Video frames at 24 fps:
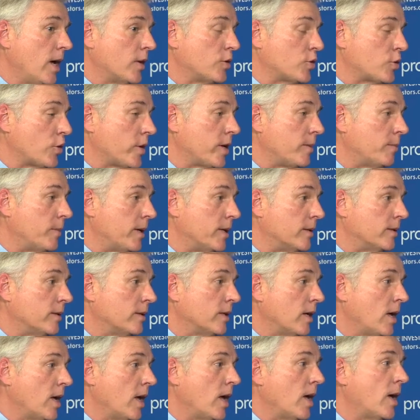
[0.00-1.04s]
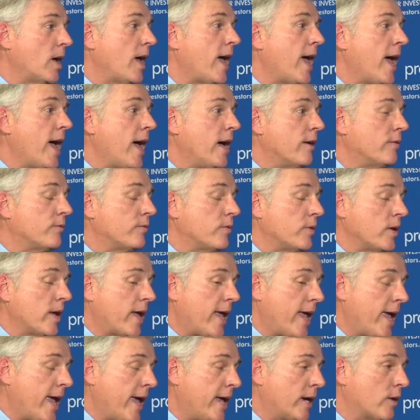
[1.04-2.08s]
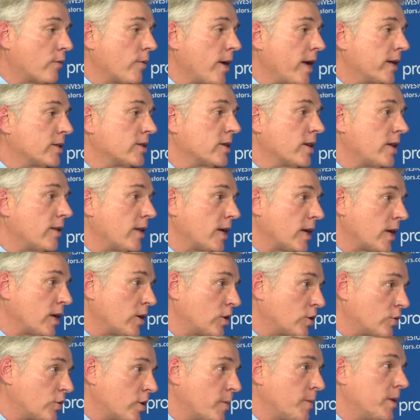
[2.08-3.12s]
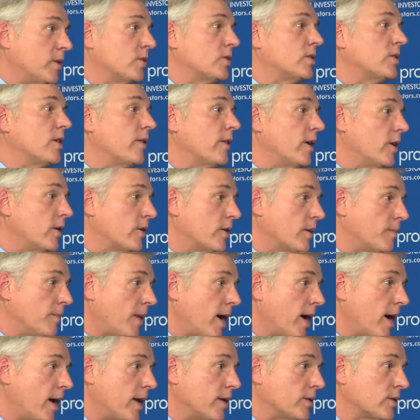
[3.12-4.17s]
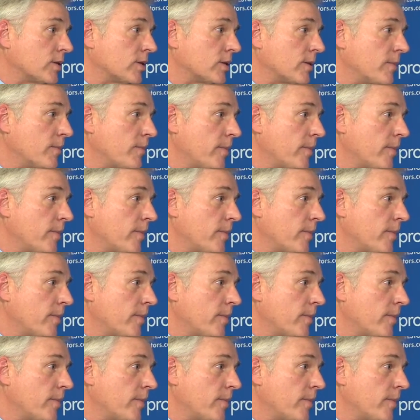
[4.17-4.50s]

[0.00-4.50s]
treatment have anorexia that contributes to their demise.